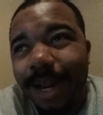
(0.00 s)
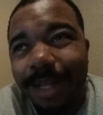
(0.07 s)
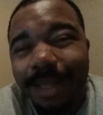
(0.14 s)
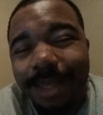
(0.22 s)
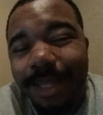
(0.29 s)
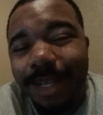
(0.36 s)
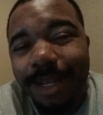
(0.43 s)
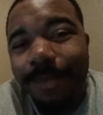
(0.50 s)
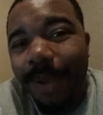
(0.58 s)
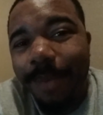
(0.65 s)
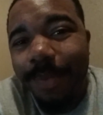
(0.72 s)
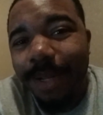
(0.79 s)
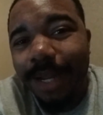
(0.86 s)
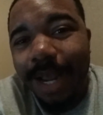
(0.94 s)
I think it
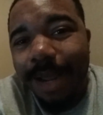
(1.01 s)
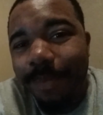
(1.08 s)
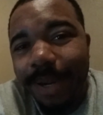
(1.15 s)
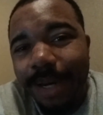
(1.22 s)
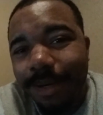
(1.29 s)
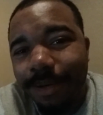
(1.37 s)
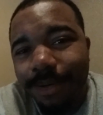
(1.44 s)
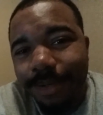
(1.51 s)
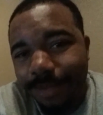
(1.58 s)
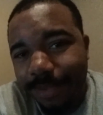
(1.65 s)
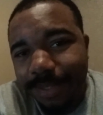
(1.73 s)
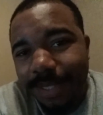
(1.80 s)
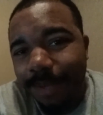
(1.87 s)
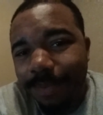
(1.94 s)
might be a linebacker or
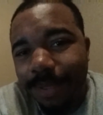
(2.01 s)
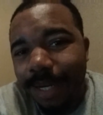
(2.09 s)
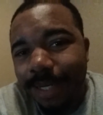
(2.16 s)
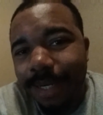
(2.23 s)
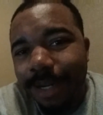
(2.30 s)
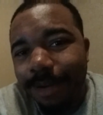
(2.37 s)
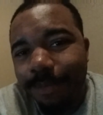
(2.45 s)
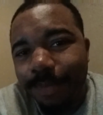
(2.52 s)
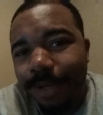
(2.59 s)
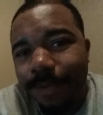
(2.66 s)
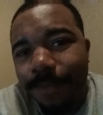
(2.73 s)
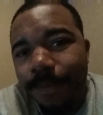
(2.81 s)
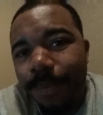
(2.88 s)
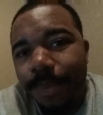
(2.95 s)
something like that,
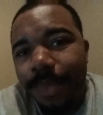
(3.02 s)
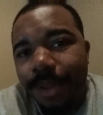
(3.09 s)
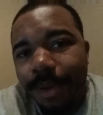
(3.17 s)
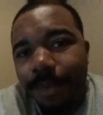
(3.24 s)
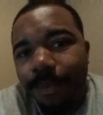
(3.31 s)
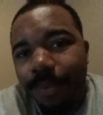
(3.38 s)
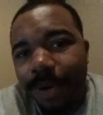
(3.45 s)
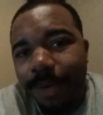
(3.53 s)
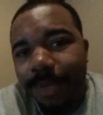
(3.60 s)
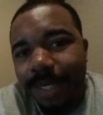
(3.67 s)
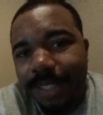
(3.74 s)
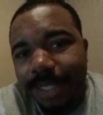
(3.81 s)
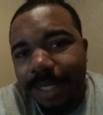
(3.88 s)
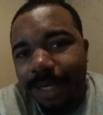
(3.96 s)
but pretty
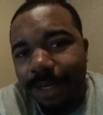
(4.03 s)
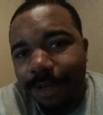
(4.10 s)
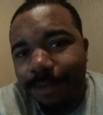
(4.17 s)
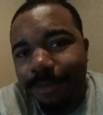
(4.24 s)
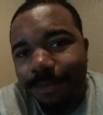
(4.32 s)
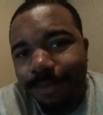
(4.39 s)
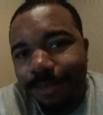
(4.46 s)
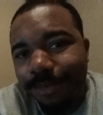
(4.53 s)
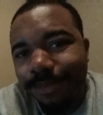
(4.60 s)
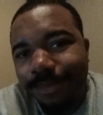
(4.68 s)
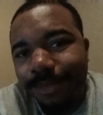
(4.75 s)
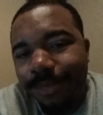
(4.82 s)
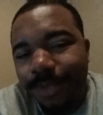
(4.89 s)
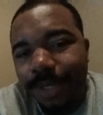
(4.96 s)
much, the
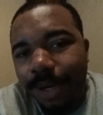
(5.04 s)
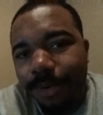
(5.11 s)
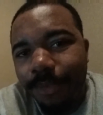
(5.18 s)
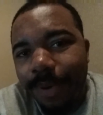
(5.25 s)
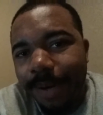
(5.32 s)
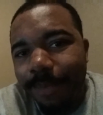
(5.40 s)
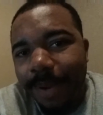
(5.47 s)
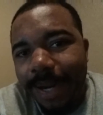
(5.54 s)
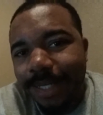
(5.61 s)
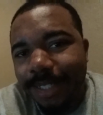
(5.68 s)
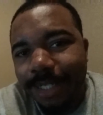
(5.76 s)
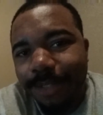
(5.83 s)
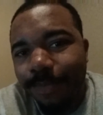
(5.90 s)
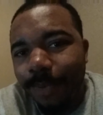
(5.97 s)
running back
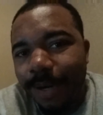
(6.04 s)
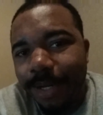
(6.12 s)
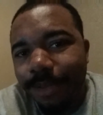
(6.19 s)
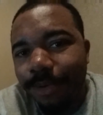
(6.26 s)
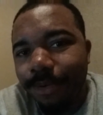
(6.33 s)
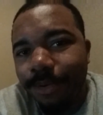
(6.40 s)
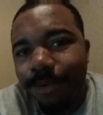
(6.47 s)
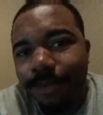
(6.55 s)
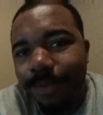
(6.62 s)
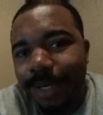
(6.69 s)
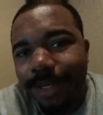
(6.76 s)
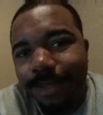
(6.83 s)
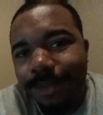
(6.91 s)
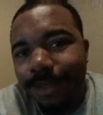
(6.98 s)
is just running through,
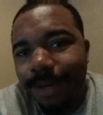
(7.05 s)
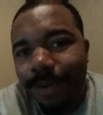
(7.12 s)
and